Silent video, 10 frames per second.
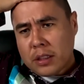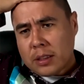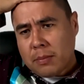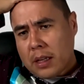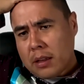
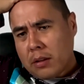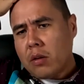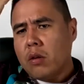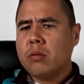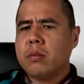Just make a little
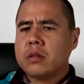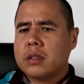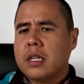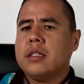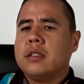hobo
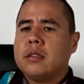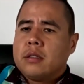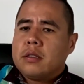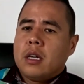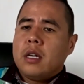sign,"
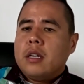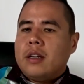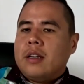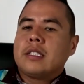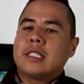and
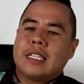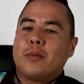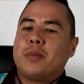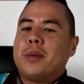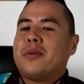because that's how
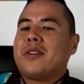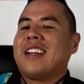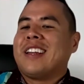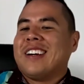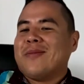people
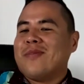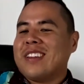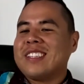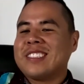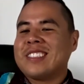kind of
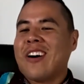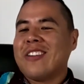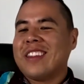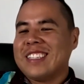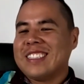sell
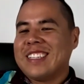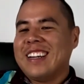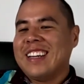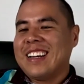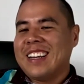things there.
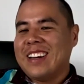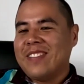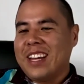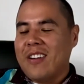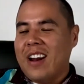They kind of have
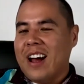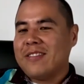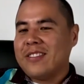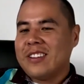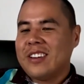like
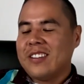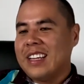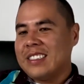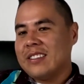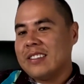raffle and all
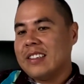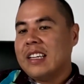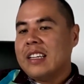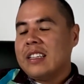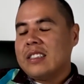that. So
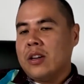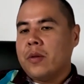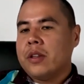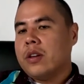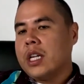I
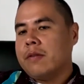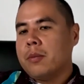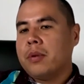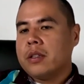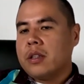went to go give a
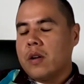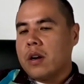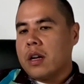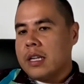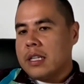book to the
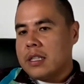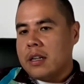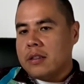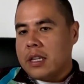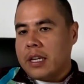organizer, and I
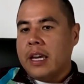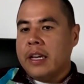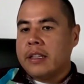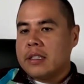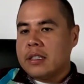was like, "Hey,
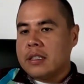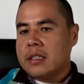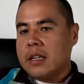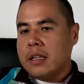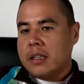this is
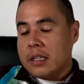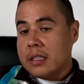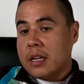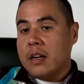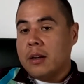
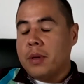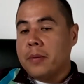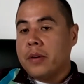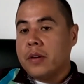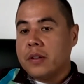kind of the
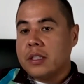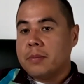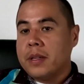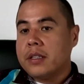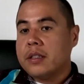people I want to
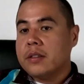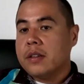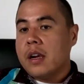speak to."